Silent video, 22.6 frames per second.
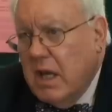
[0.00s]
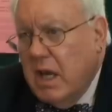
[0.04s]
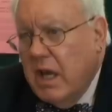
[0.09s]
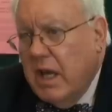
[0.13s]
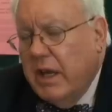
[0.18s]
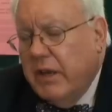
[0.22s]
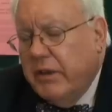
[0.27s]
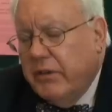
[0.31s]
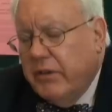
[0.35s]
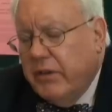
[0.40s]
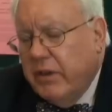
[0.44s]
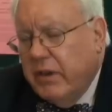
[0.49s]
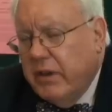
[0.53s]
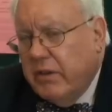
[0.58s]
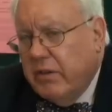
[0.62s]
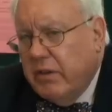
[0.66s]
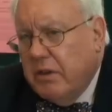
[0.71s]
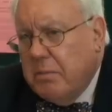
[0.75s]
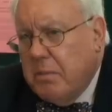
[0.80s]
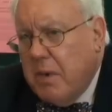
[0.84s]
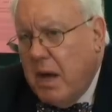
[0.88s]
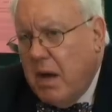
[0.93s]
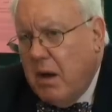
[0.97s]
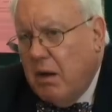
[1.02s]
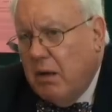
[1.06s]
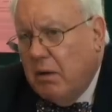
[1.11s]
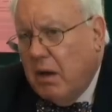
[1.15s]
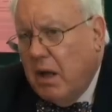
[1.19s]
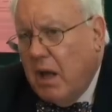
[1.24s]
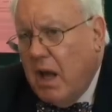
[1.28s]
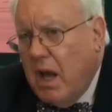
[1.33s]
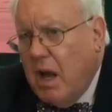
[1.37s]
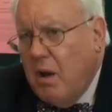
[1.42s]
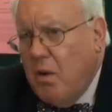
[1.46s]
It's
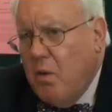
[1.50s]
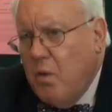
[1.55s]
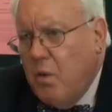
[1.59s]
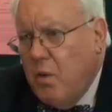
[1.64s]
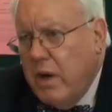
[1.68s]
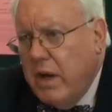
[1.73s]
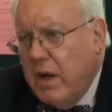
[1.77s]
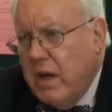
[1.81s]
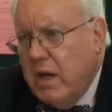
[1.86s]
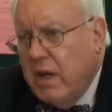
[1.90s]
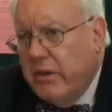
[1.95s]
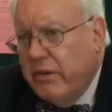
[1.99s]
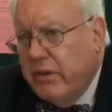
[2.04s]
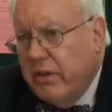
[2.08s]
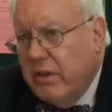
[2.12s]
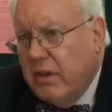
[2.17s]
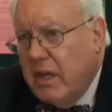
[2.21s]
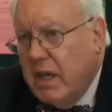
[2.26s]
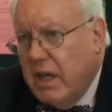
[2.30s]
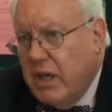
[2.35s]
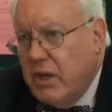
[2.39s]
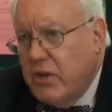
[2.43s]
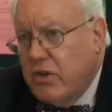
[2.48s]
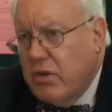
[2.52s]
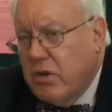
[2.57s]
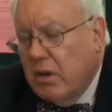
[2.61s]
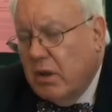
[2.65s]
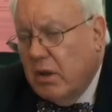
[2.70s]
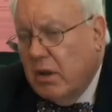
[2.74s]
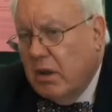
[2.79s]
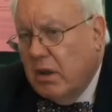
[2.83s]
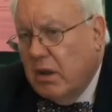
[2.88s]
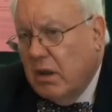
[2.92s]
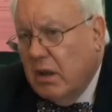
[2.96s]
about how we as a
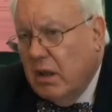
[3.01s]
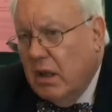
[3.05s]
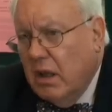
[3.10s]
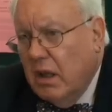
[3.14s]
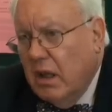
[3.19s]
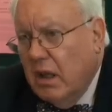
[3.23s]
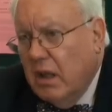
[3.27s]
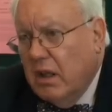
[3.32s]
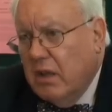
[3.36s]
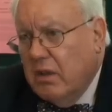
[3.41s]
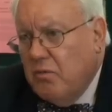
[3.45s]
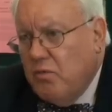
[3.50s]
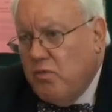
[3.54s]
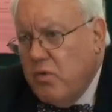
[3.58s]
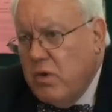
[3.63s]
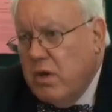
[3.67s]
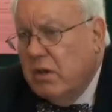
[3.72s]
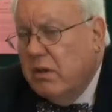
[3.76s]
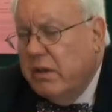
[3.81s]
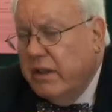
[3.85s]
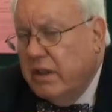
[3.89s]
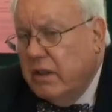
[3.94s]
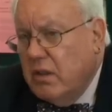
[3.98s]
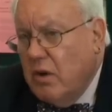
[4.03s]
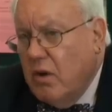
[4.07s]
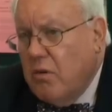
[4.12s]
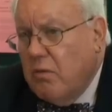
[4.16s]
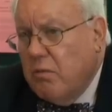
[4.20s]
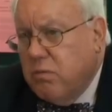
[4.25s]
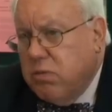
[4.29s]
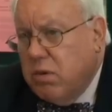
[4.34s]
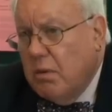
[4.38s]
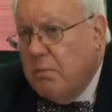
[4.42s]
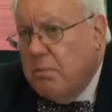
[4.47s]
nation really
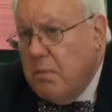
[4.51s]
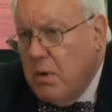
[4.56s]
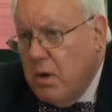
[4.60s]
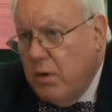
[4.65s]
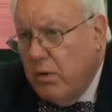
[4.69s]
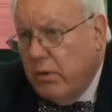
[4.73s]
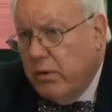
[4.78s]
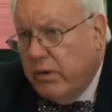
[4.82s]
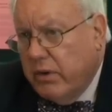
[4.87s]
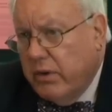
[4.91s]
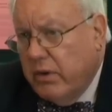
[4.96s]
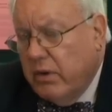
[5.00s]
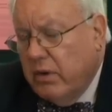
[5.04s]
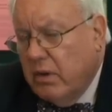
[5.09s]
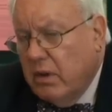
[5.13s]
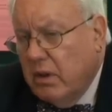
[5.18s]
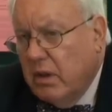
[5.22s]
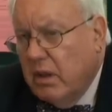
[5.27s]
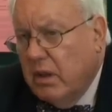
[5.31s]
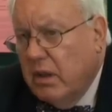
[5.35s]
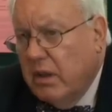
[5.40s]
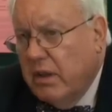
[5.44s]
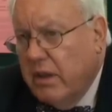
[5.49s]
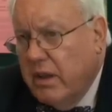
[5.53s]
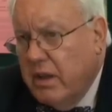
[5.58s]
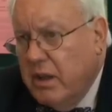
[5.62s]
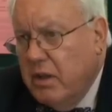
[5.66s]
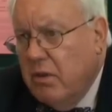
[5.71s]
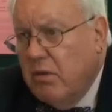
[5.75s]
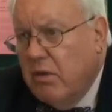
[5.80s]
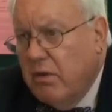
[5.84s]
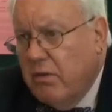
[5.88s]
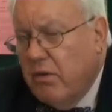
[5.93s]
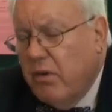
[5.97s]
don't promote the
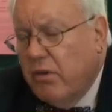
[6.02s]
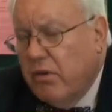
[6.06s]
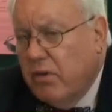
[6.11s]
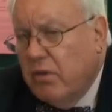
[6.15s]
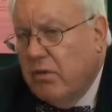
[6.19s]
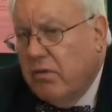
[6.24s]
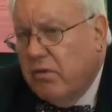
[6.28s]
universal